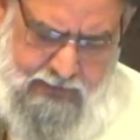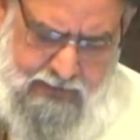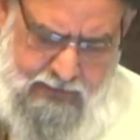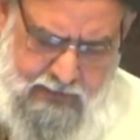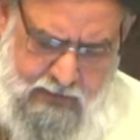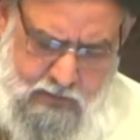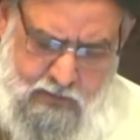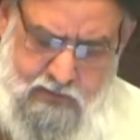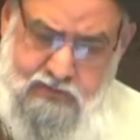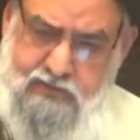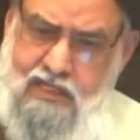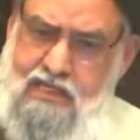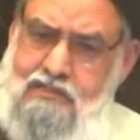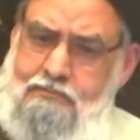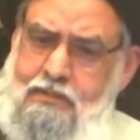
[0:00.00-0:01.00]
you know, a
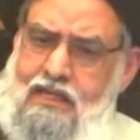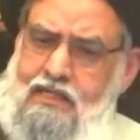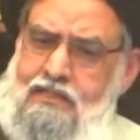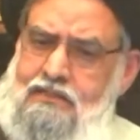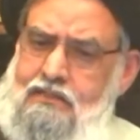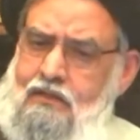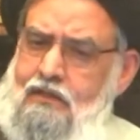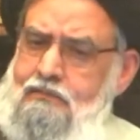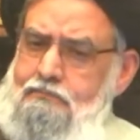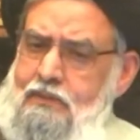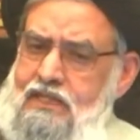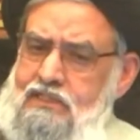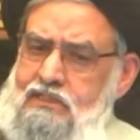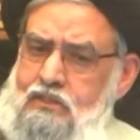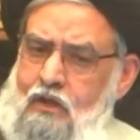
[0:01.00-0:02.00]
statement not
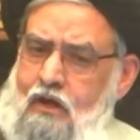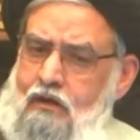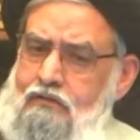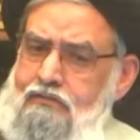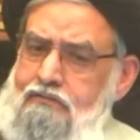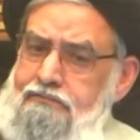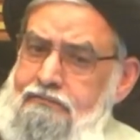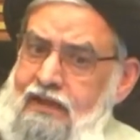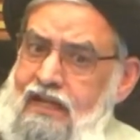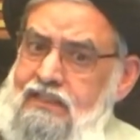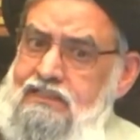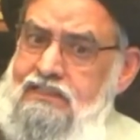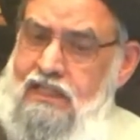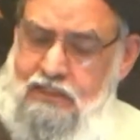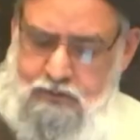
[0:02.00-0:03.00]
based on
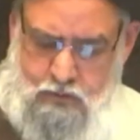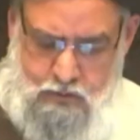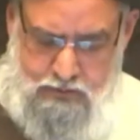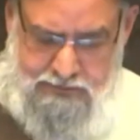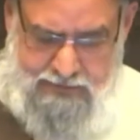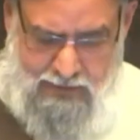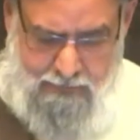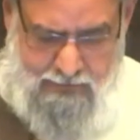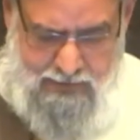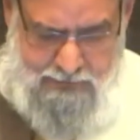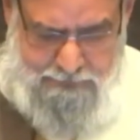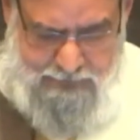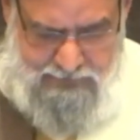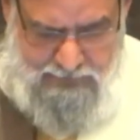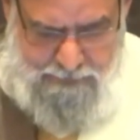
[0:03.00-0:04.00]
facts at all.
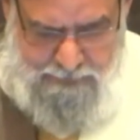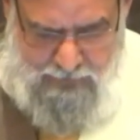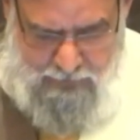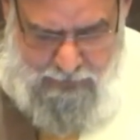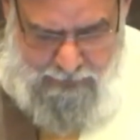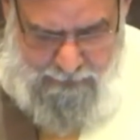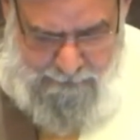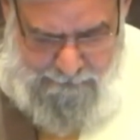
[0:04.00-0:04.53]
Salawat Pranik Parar.